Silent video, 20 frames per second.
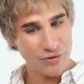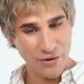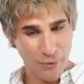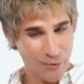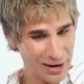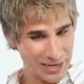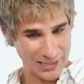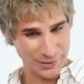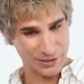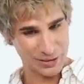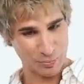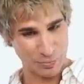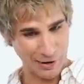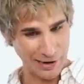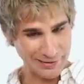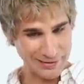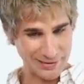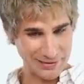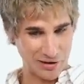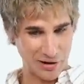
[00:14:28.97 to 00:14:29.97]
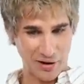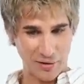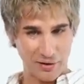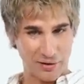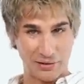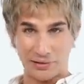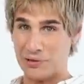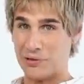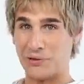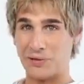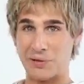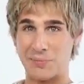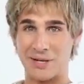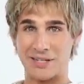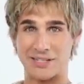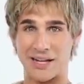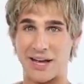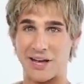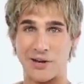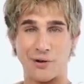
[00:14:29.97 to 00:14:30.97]
no idea what the prices are, clearly,
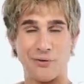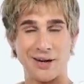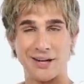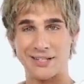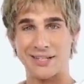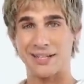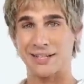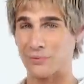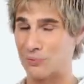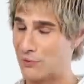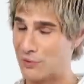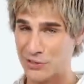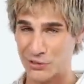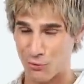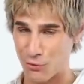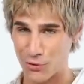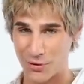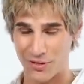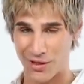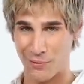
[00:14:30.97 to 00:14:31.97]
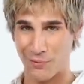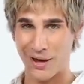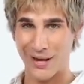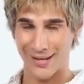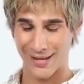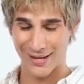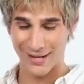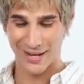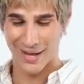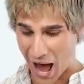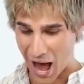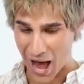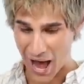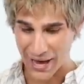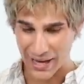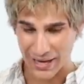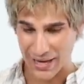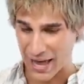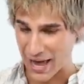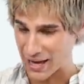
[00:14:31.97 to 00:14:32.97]
because I had no idea of which order they went in.
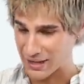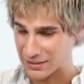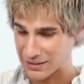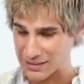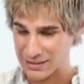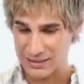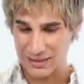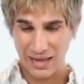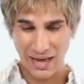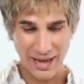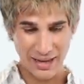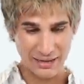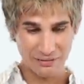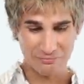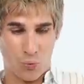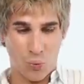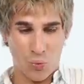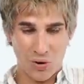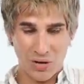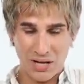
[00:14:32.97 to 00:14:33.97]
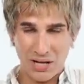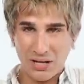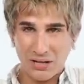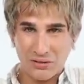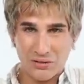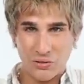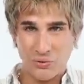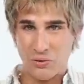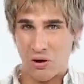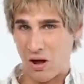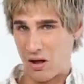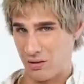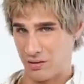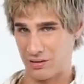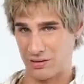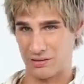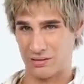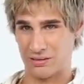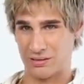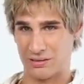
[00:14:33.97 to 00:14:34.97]
I guess like forty-two
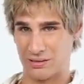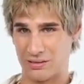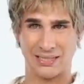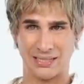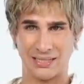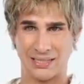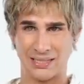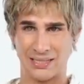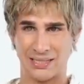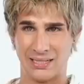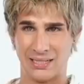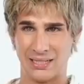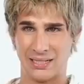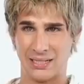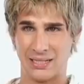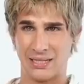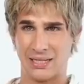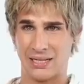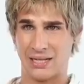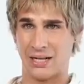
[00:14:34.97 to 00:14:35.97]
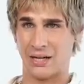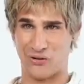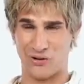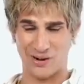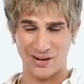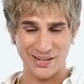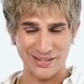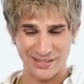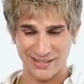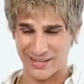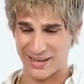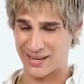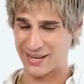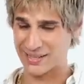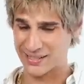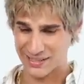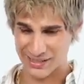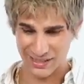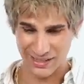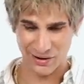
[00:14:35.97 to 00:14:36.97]
dollars. thirty-six.
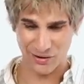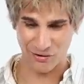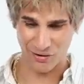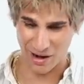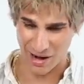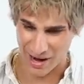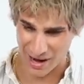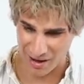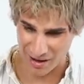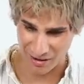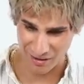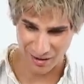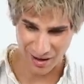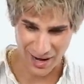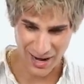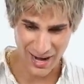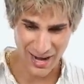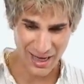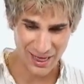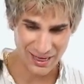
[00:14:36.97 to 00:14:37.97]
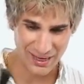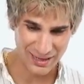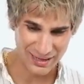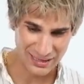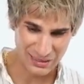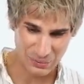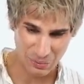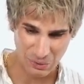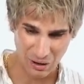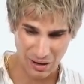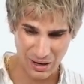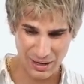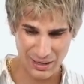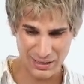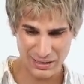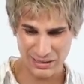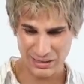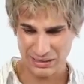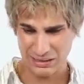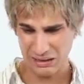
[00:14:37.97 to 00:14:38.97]
thirty-six, all right, all right. This one
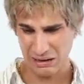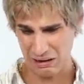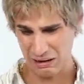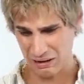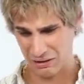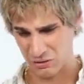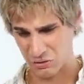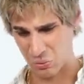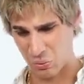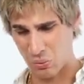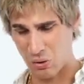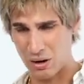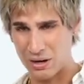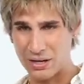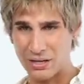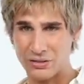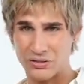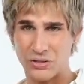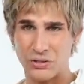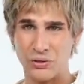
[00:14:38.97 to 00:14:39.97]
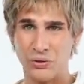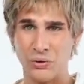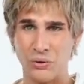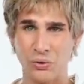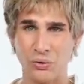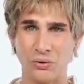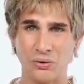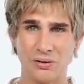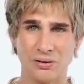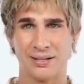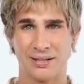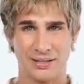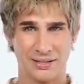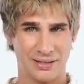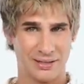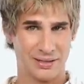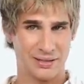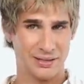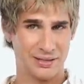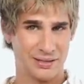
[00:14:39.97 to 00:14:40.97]
is like twenty-two.
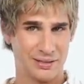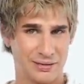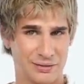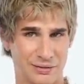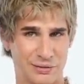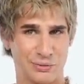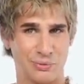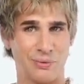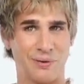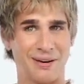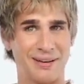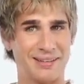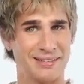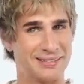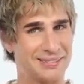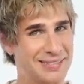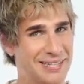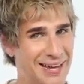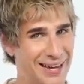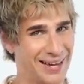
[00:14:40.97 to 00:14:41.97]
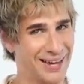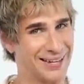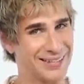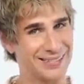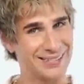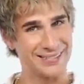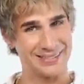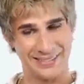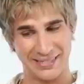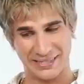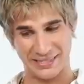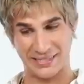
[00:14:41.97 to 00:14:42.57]
twenty-six? Is it